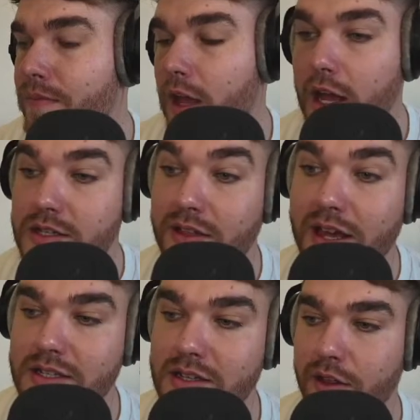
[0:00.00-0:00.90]
So that
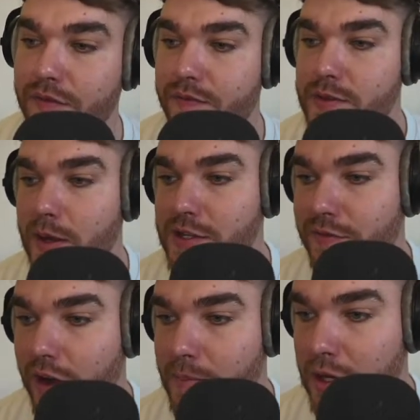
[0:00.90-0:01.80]
is something that Spurs
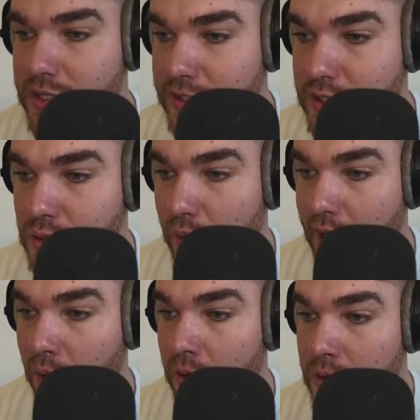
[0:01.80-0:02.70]
very much need to sort
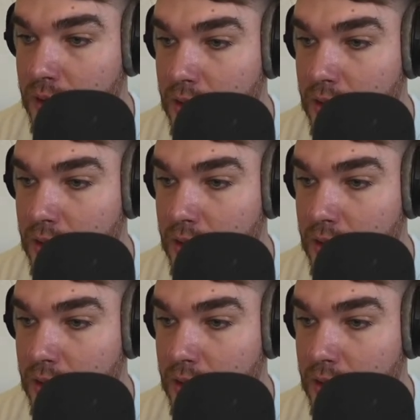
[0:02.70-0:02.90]
out.